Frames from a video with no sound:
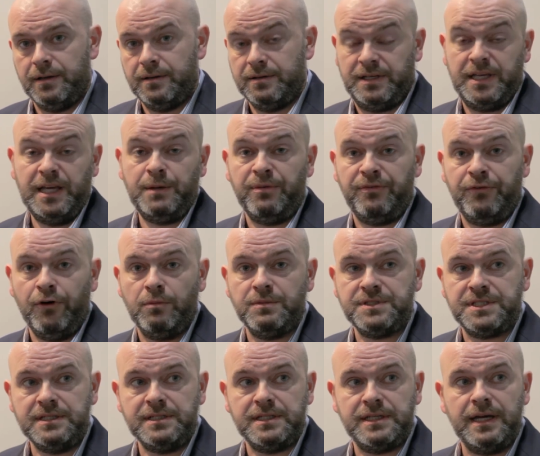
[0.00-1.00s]
key
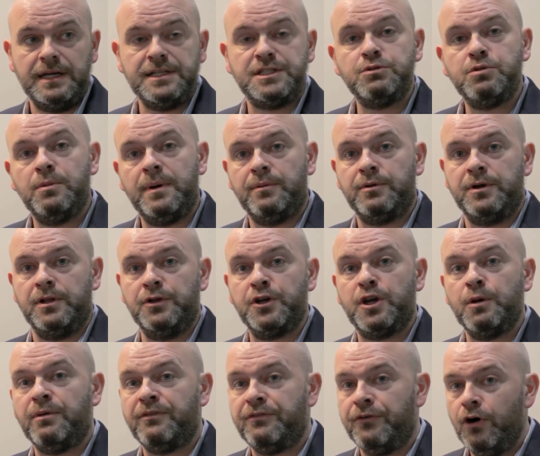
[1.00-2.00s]
performance indicators, we might want to
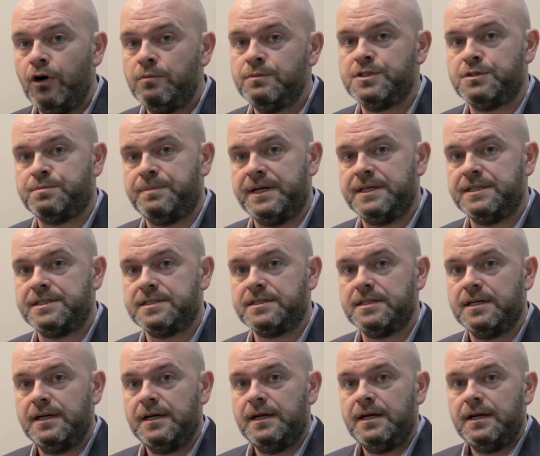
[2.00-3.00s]
look at
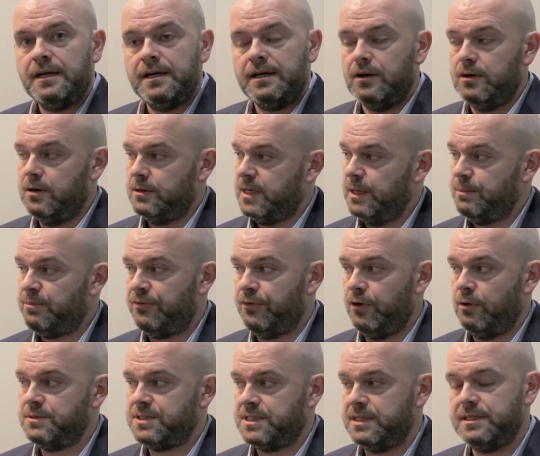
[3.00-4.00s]
performance-based key
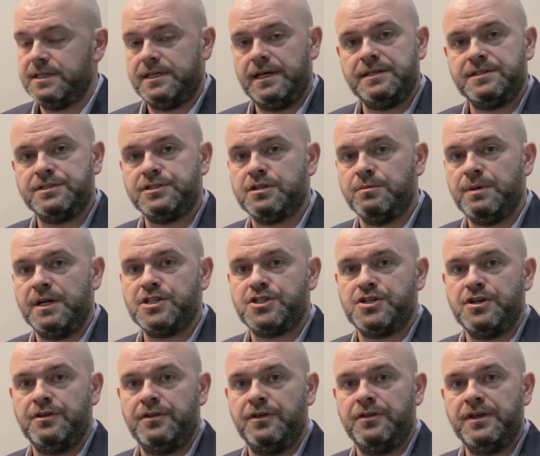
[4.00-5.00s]
performance indicators to make
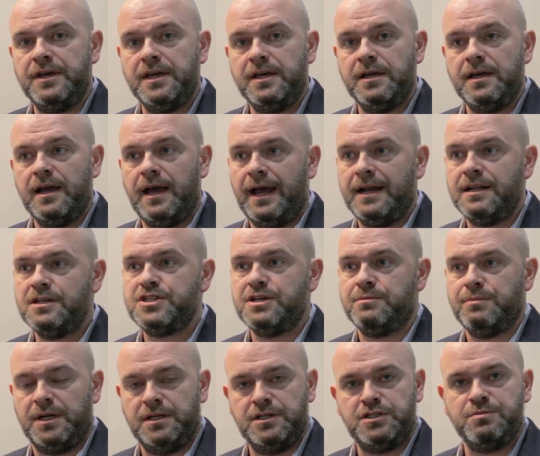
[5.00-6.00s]
sure that the
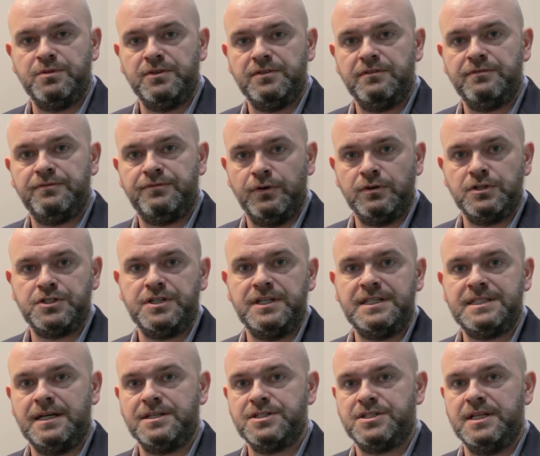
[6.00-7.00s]
energy management function
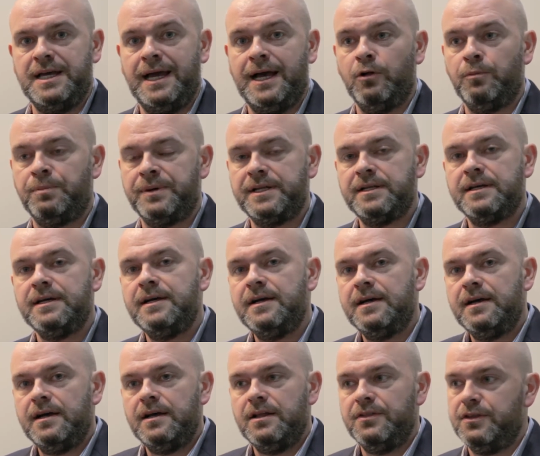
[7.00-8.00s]
is actually helping
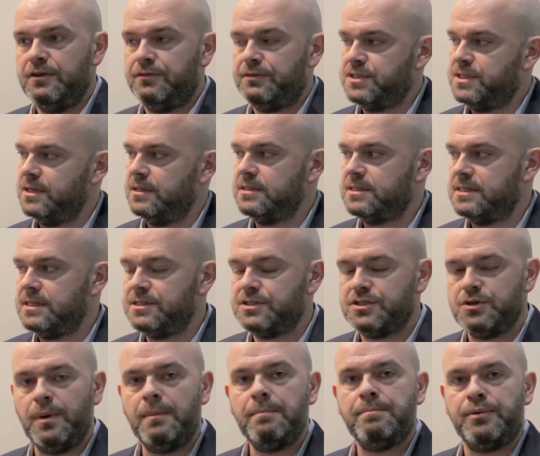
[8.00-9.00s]
the facilities
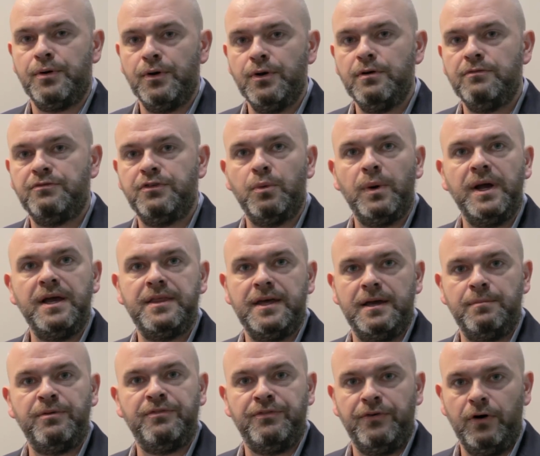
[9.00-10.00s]
to improve the way
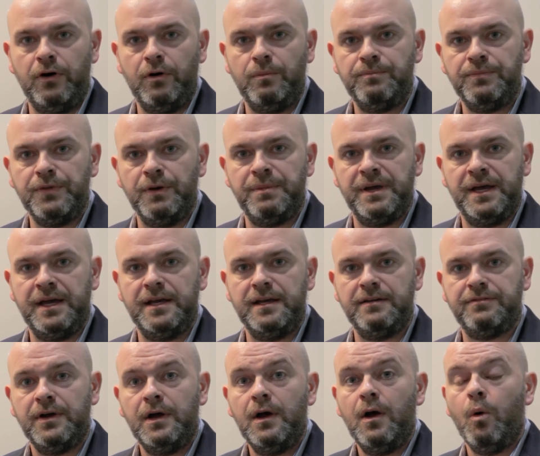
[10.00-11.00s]
they perform and
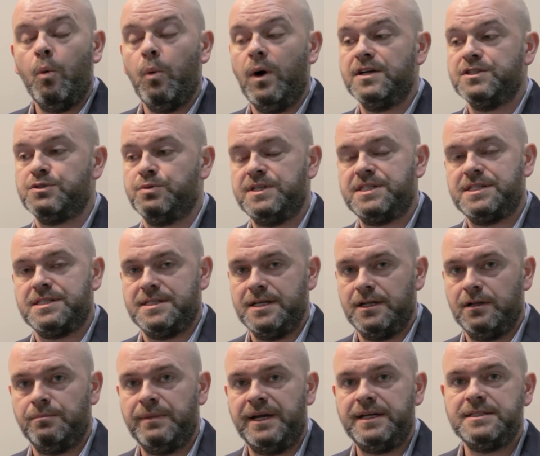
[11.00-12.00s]
behave whilst we
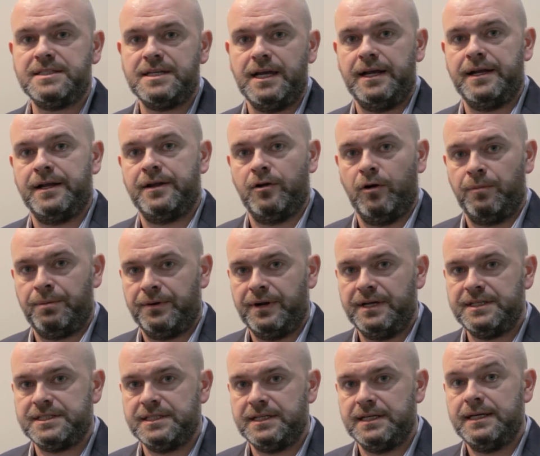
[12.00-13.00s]
still maintain and
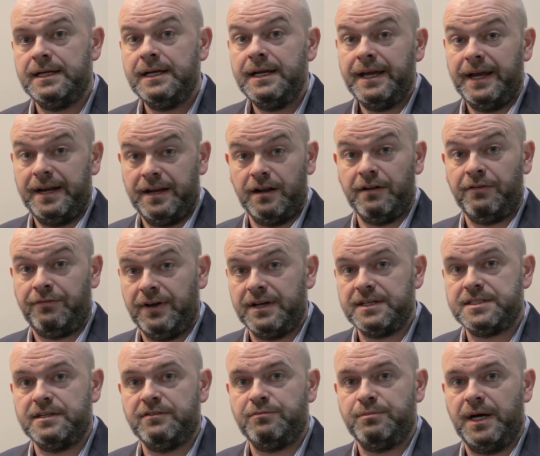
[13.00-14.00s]
operate in it in an
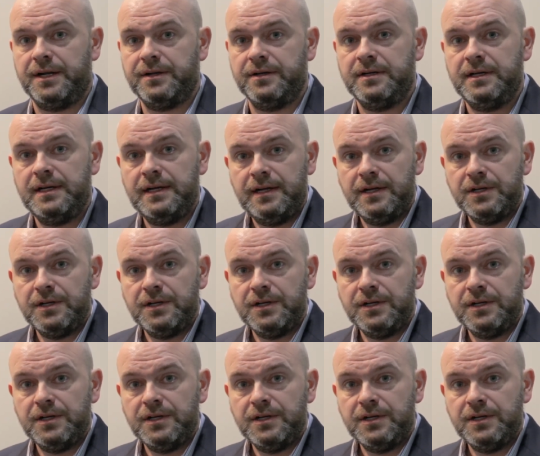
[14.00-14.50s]
effective manner.